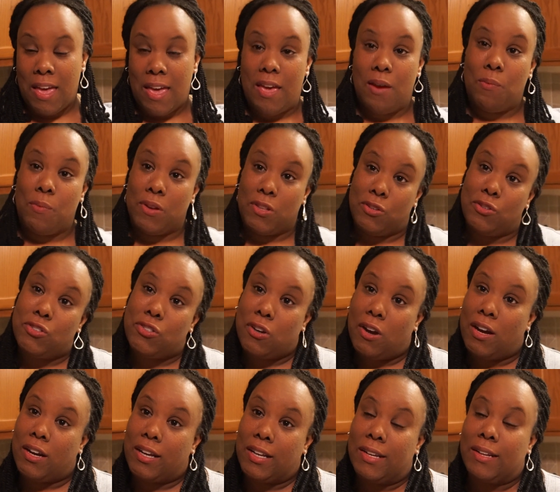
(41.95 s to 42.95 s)
And when you
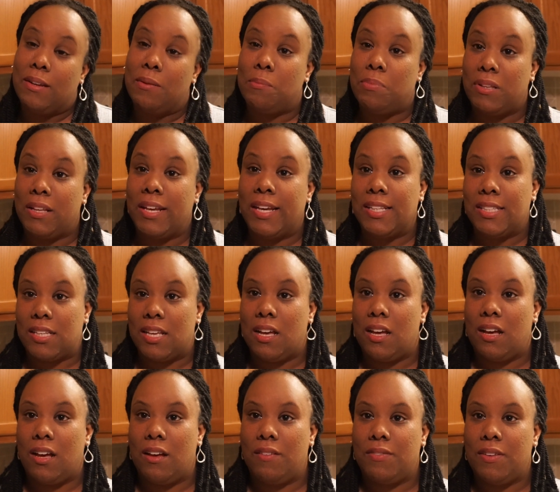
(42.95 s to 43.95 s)
start getting complaints
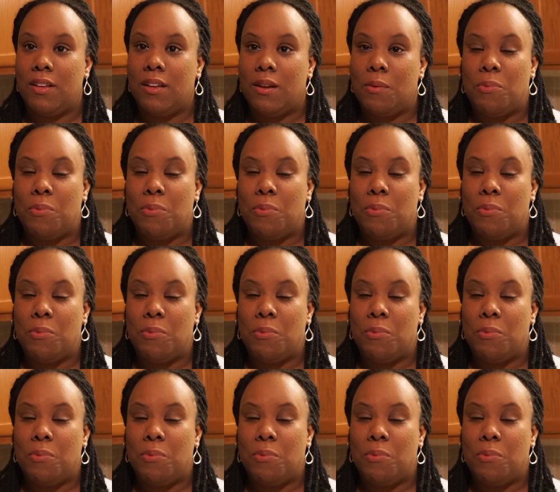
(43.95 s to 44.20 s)
of,